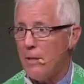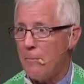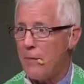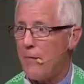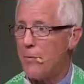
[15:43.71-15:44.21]

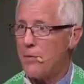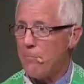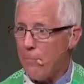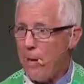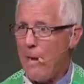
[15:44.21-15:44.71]
But if there was a
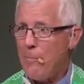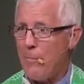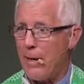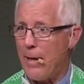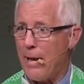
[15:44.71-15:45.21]
problem
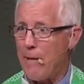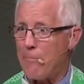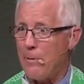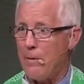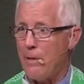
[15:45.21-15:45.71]
that
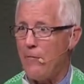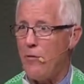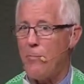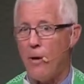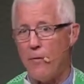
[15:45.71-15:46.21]
happened, if you
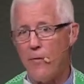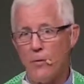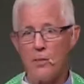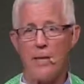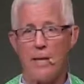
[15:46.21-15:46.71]
bought a
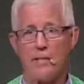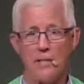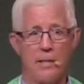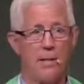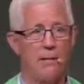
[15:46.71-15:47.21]
first class
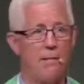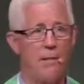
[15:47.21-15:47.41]
ticket,